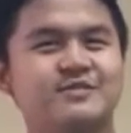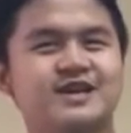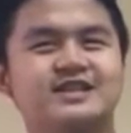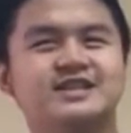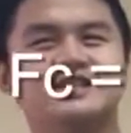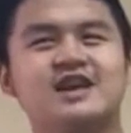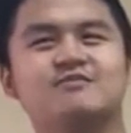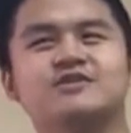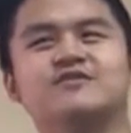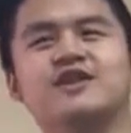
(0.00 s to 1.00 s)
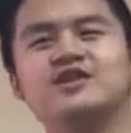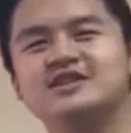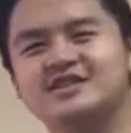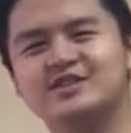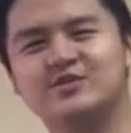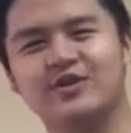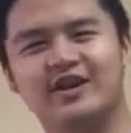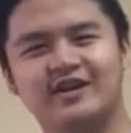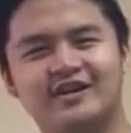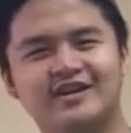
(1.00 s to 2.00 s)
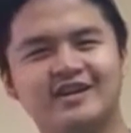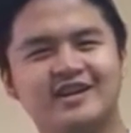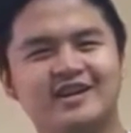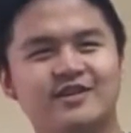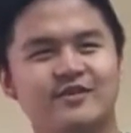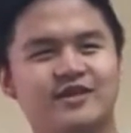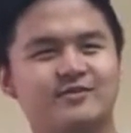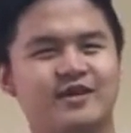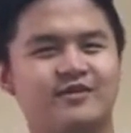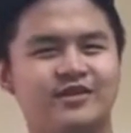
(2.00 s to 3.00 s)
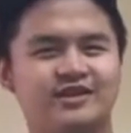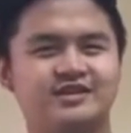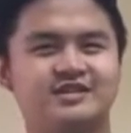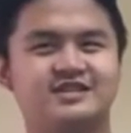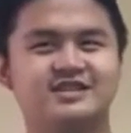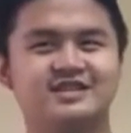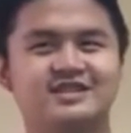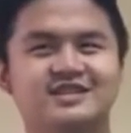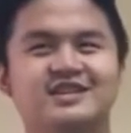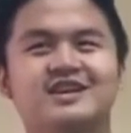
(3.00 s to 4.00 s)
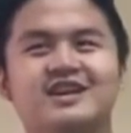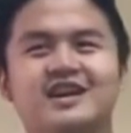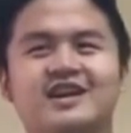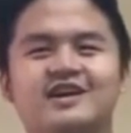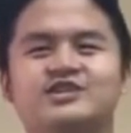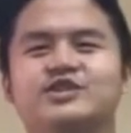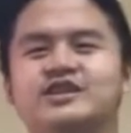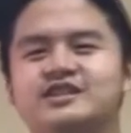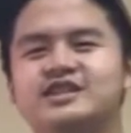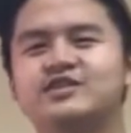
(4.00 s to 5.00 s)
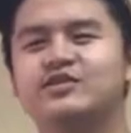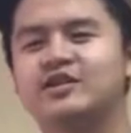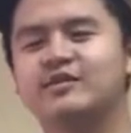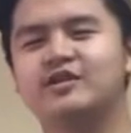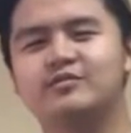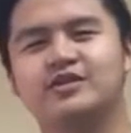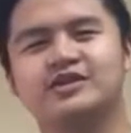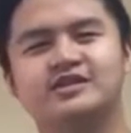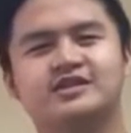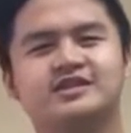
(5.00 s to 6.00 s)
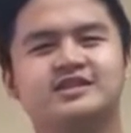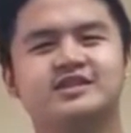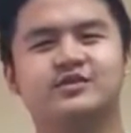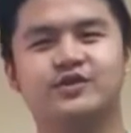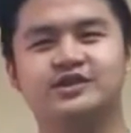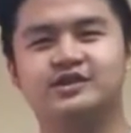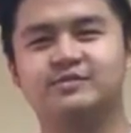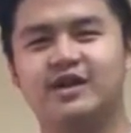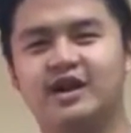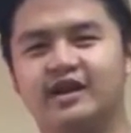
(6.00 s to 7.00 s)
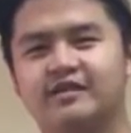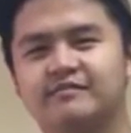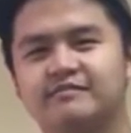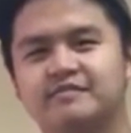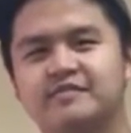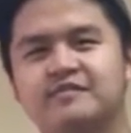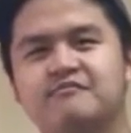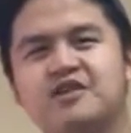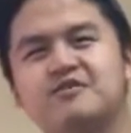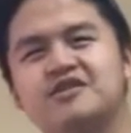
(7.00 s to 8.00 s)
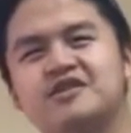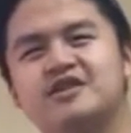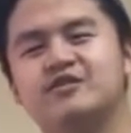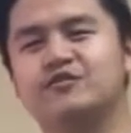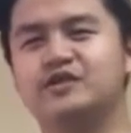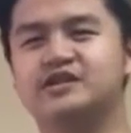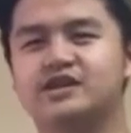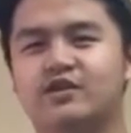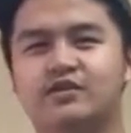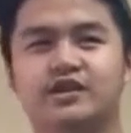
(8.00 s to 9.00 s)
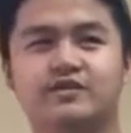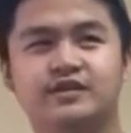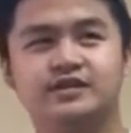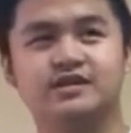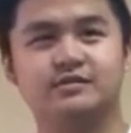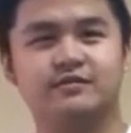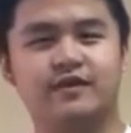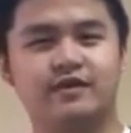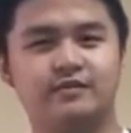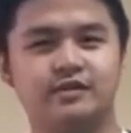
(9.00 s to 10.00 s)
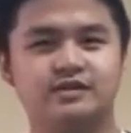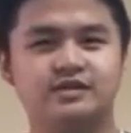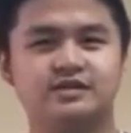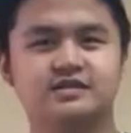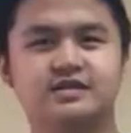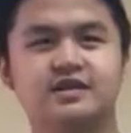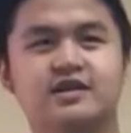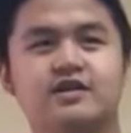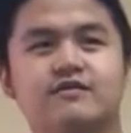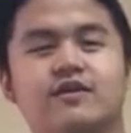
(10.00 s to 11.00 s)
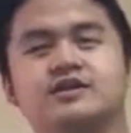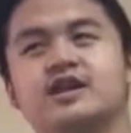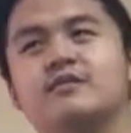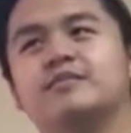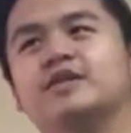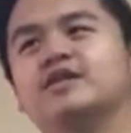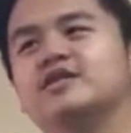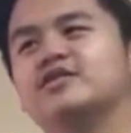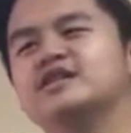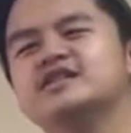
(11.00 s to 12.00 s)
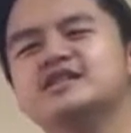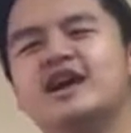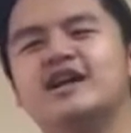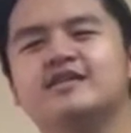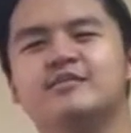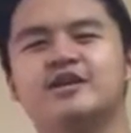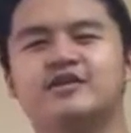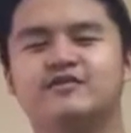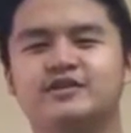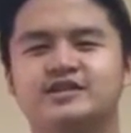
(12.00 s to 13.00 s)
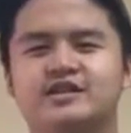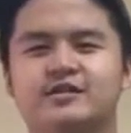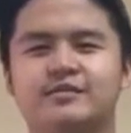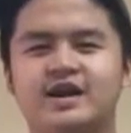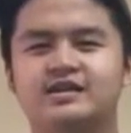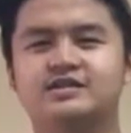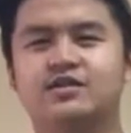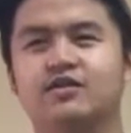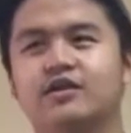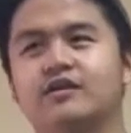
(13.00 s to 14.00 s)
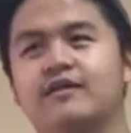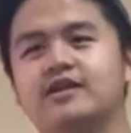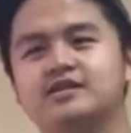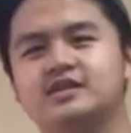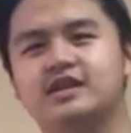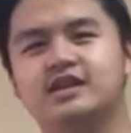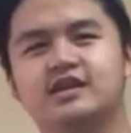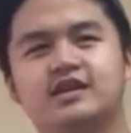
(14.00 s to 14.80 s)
mass times velocity squared divided by radius. As you can see, you can manipulate this equation by maybe increasing or decreasing the variables. For example, you can see that by increasing the mass or the velocity,